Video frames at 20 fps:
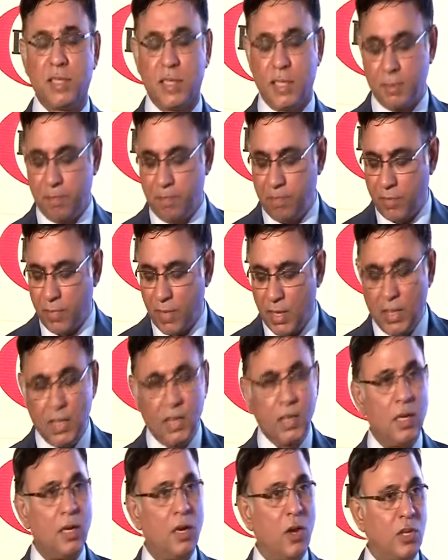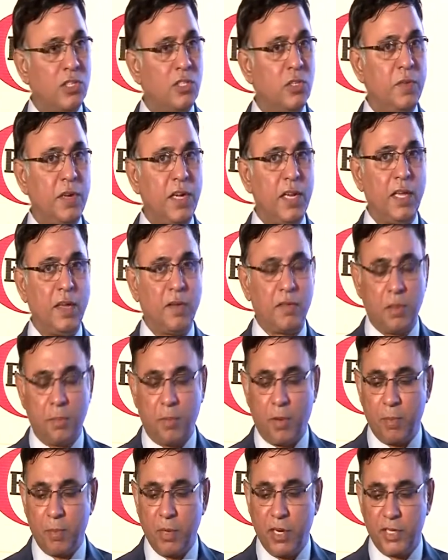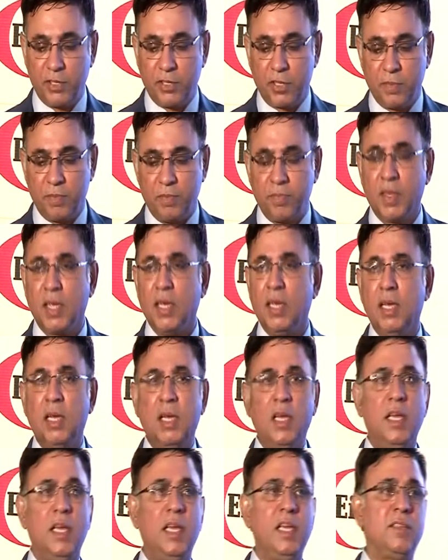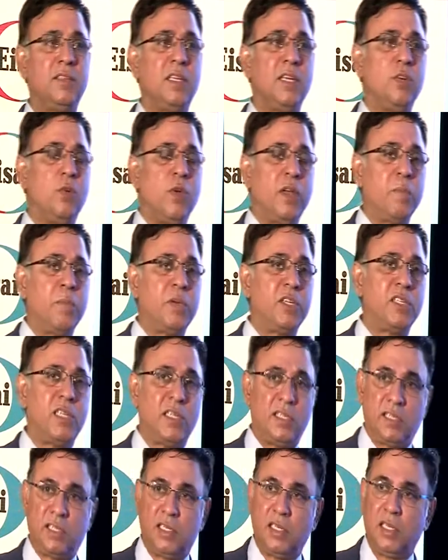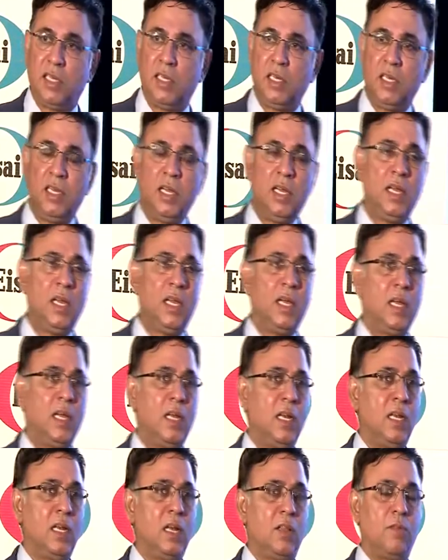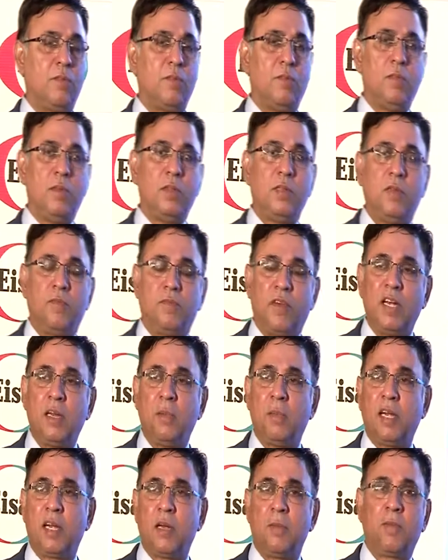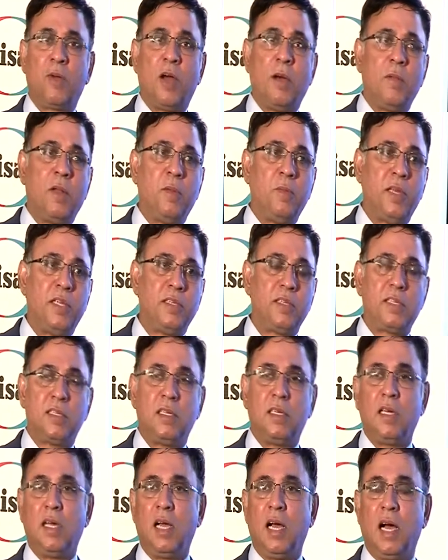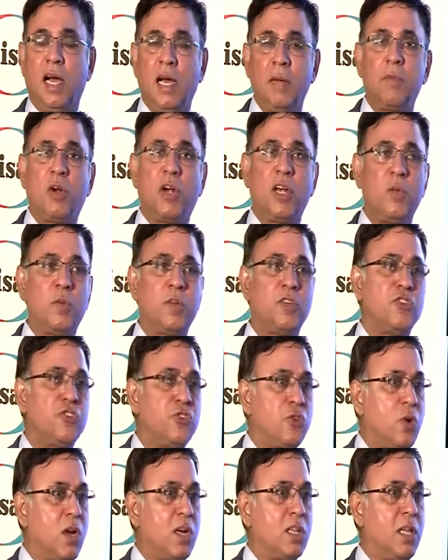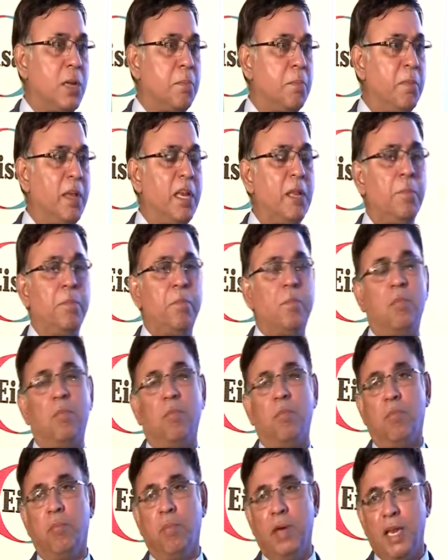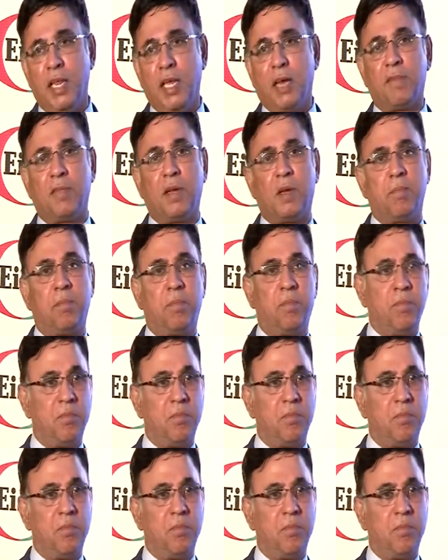the longevity of the population, is in doing business. Now, the fundamental problem is, I'm not even sure that many of the